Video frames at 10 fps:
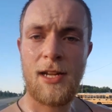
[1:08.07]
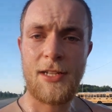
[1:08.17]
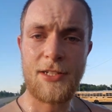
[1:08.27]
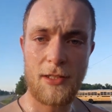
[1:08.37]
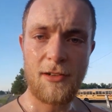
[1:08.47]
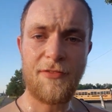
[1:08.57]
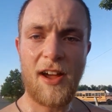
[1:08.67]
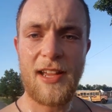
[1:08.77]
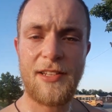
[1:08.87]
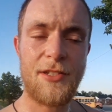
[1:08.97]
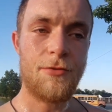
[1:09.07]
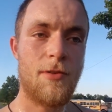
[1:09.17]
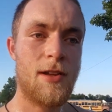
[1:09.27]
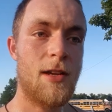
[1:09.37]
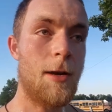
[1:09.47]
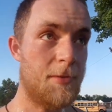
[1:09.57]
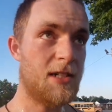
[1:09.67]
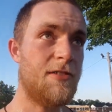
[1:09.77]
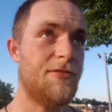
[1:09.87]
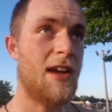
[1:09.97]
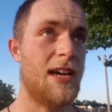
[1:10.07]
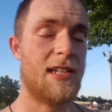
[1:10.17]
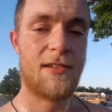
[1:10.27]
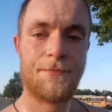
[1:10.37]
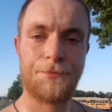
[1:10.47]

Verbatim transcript: solidify into objective fact.